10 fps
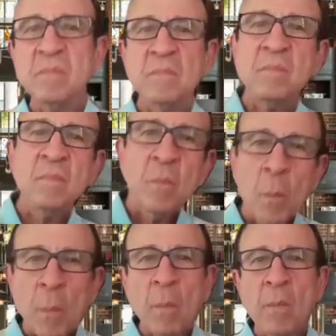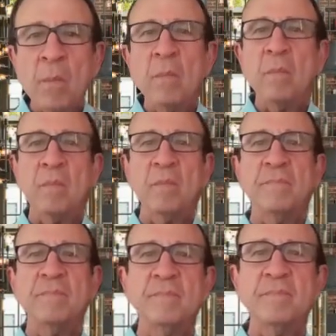
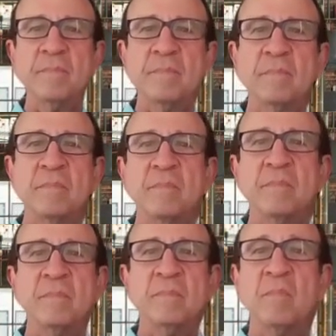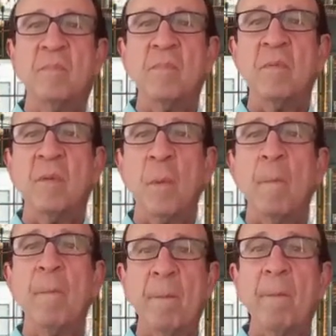
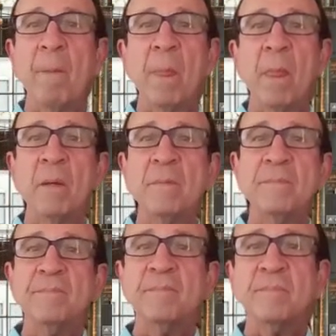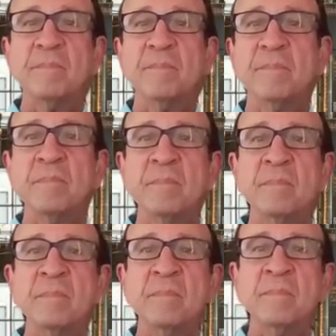
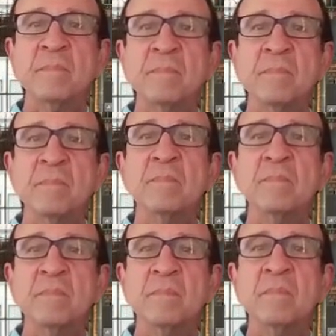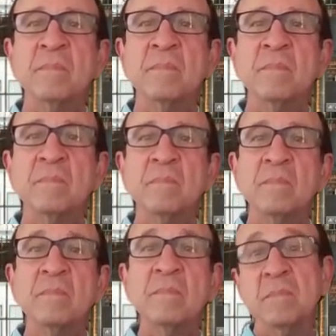
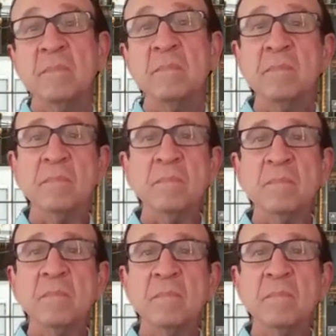[no speech]